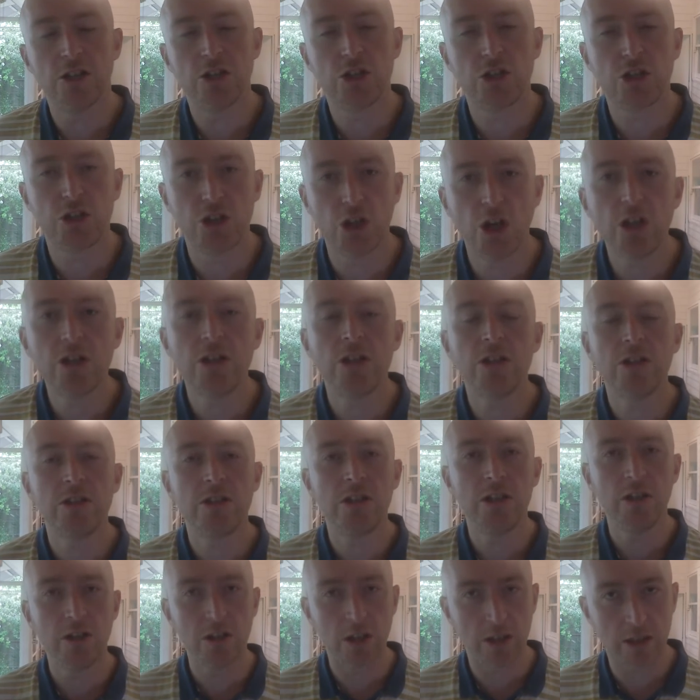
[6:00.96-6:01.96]
the
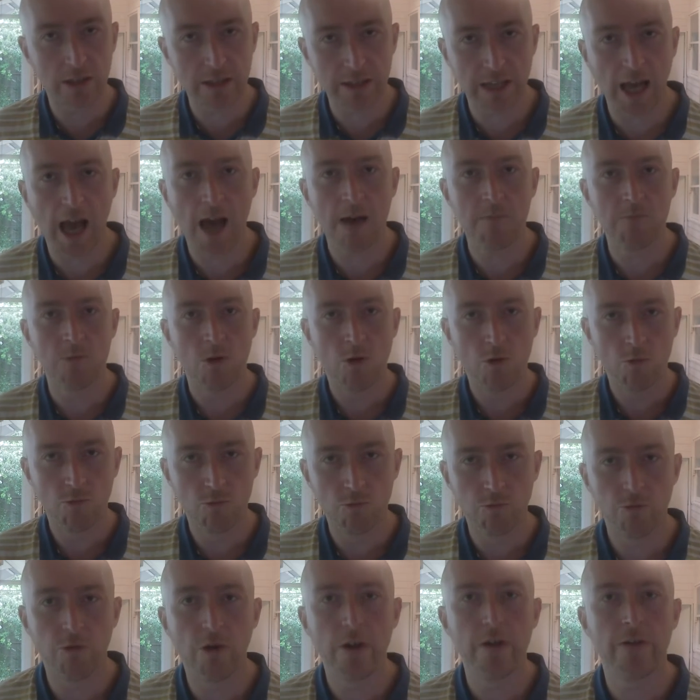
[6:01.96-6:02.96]
uncertainty that come
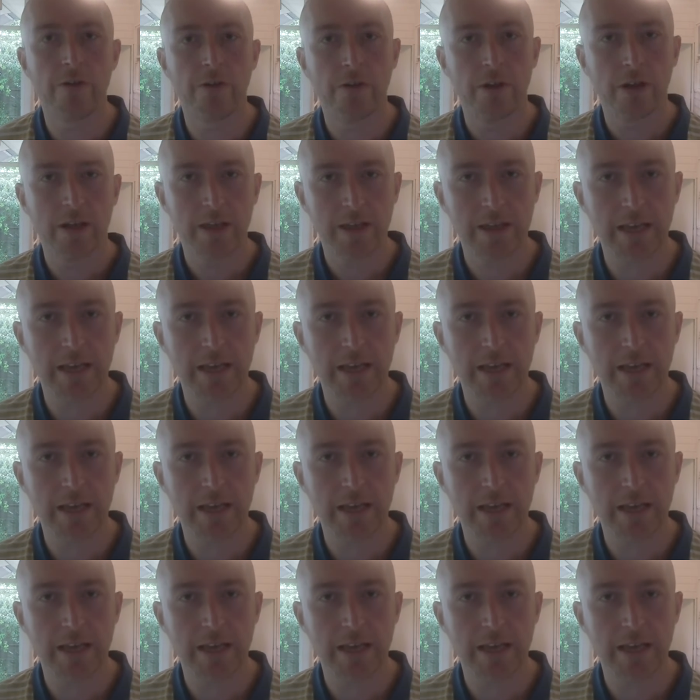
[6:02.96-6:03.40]
with